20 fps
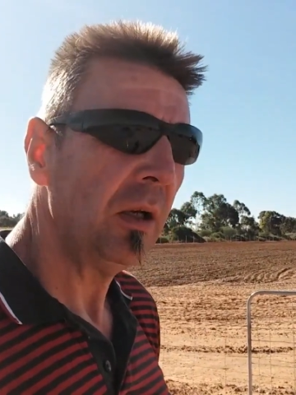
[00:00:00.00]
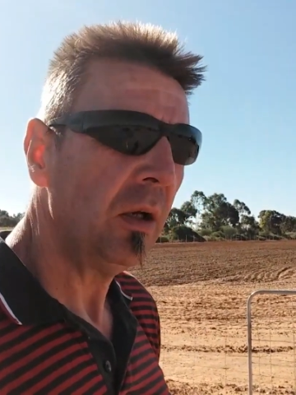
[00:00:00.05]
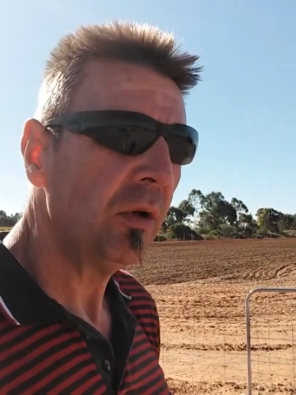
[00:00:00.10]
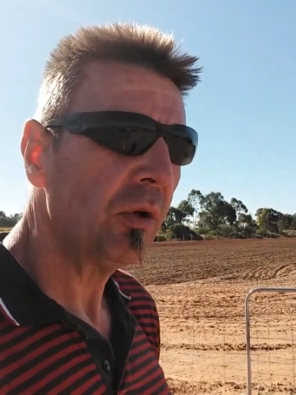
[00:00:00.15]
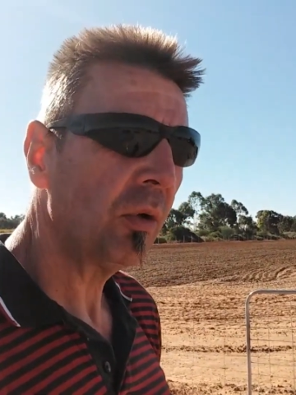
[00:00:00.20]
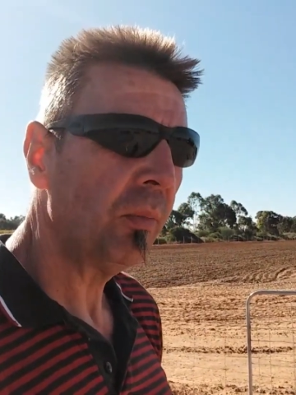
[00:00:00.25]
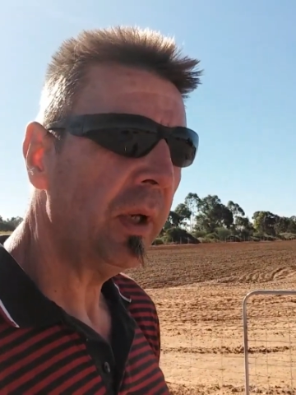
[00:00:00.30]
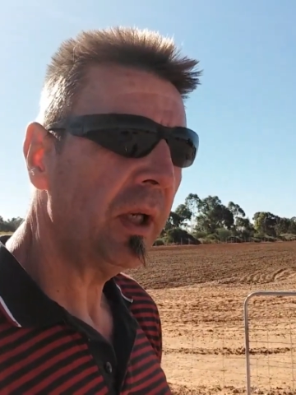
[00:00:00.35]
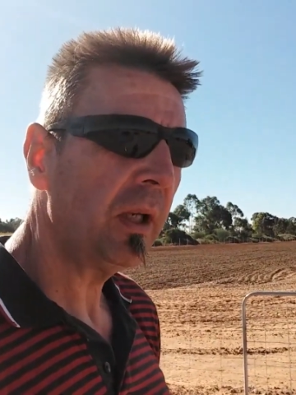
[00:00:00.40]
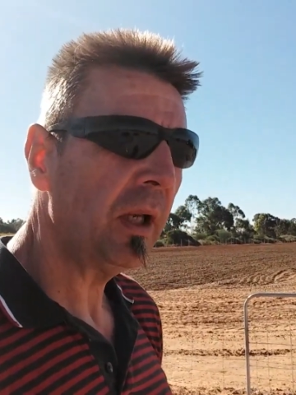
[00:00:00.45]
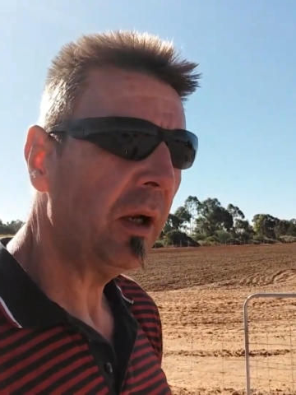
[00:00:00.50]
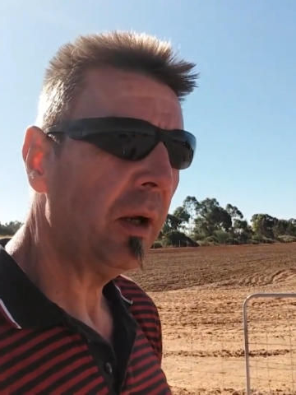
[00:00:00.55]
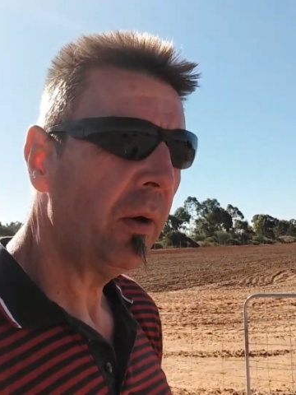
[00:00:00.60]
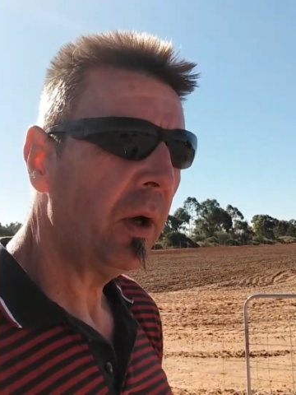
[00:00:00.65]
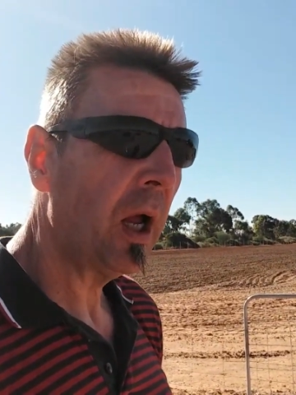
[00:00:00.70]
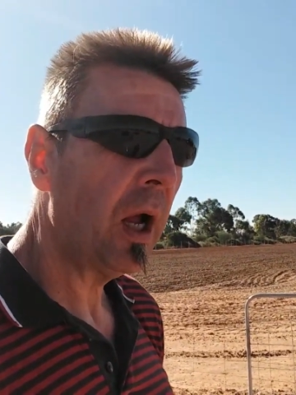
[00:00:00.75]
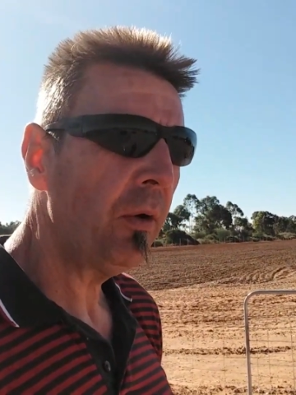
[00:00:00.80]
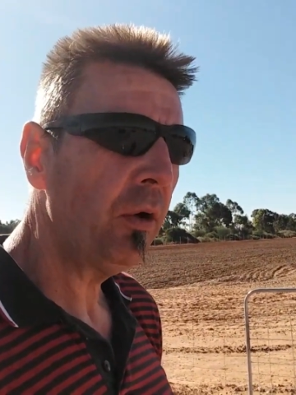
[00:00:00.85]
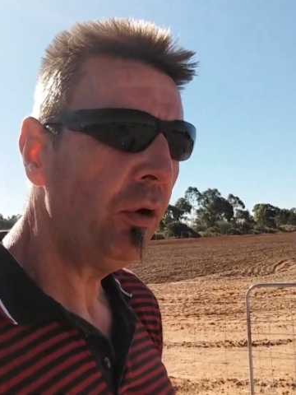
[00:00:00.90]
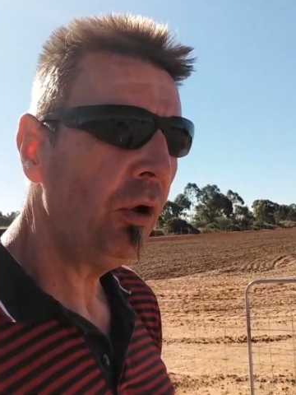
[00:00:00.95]
So
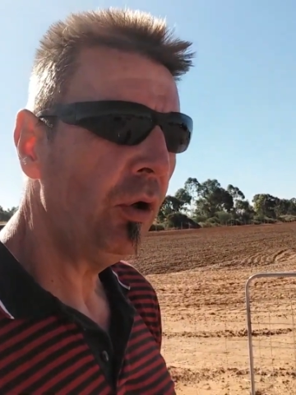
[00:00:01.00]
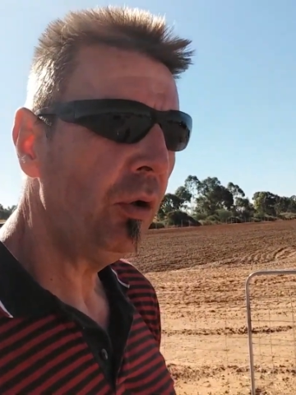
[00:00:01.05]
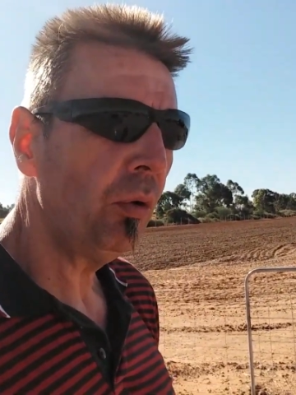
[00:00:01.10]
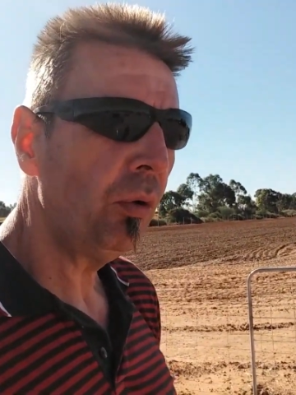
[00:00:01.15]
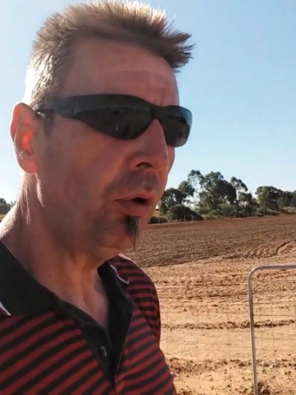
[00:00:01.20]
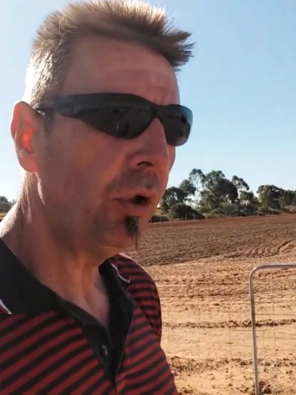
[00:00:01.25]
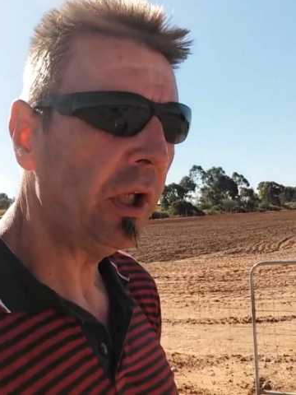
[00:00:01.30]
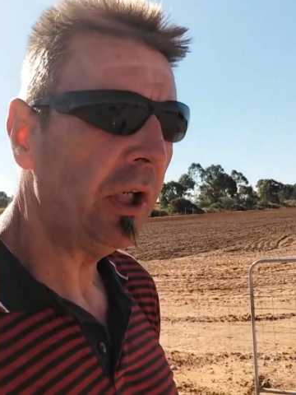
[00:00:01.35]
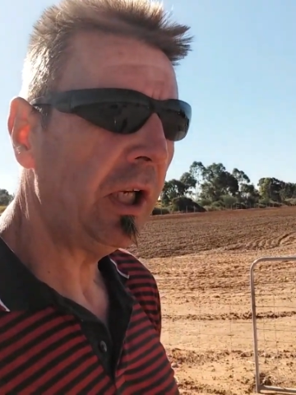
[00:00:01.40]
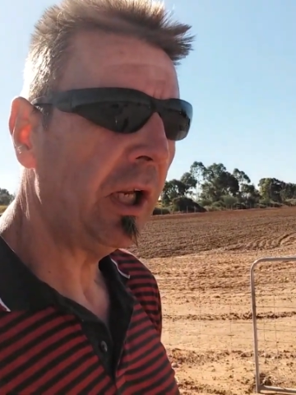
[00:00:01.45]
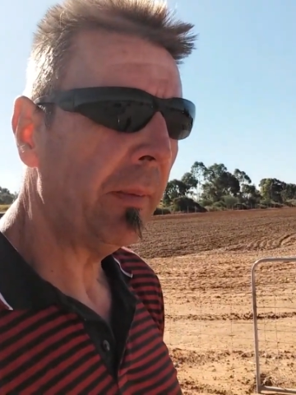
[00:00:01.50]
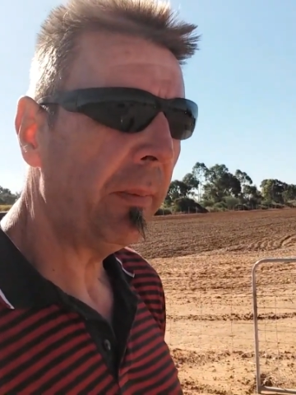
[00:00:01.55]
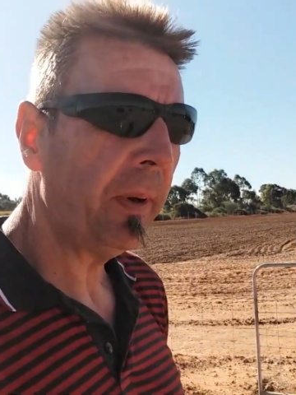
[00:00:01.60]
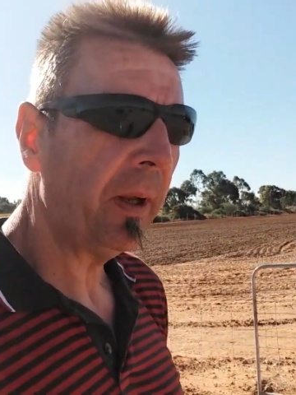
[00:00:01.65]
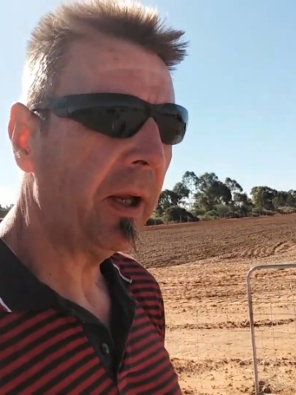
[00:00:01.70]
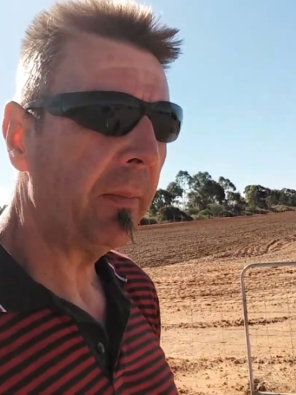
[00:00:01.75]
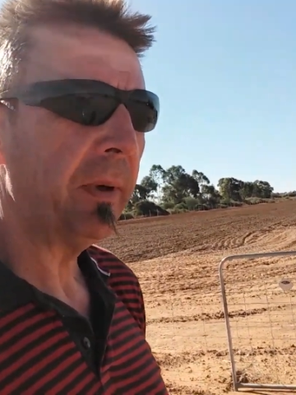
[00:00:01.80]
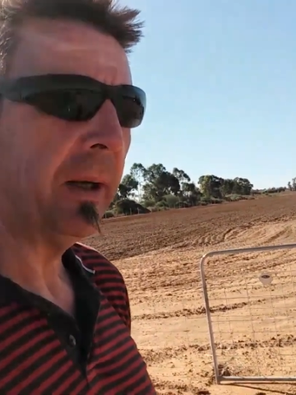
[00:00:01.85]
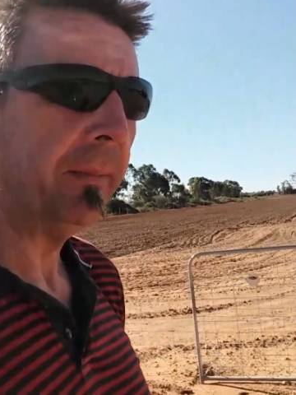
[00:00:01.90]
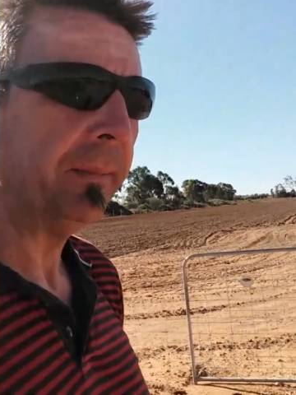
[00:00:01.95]
how do you know you need a
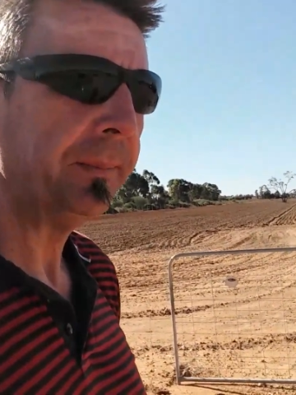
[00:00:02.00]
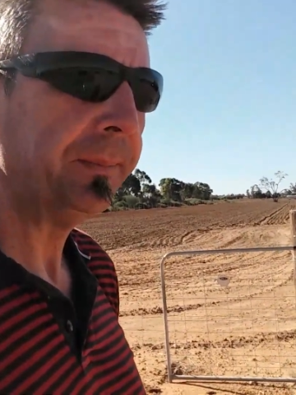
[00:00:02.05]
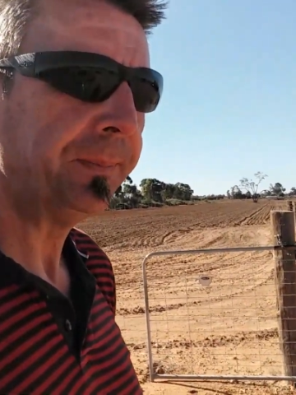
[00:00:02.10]
permit?